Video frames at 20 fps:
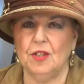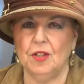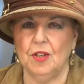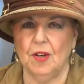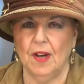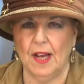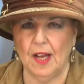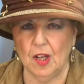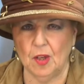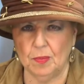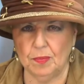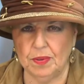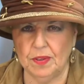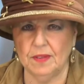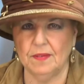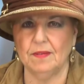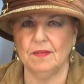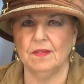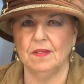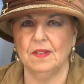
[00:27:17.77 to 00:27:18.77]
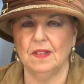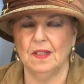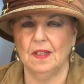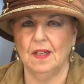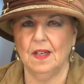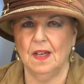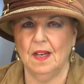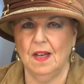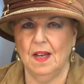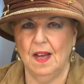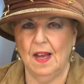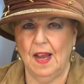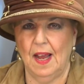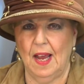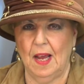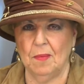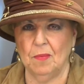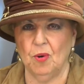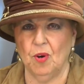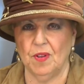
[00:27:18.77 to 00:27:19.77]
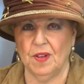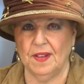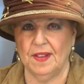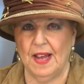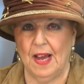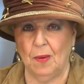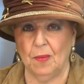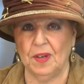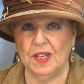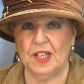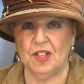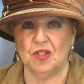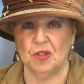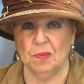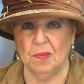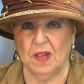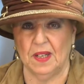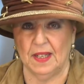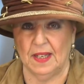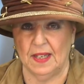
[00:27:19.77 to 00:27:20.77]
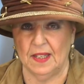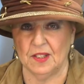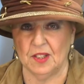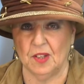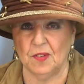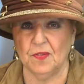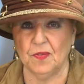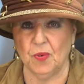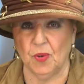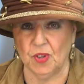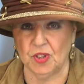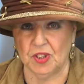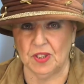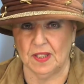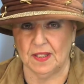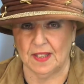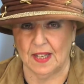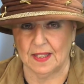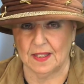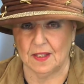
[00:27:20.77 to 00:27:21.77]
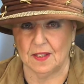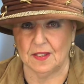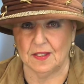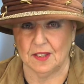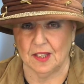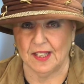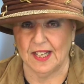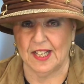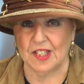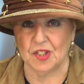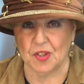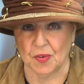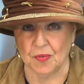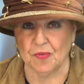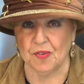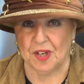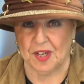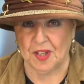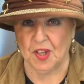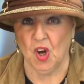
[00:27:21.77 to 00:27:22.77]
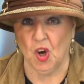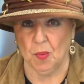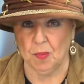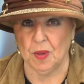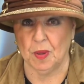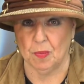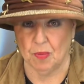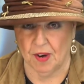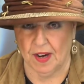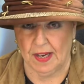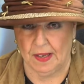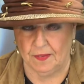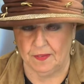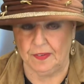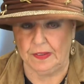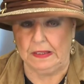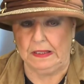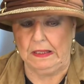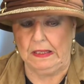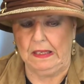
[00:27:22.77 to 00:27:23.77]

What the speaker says: your help. And more than that, we need your money. It's unfortunate that it's the land of the free and the home of the brave.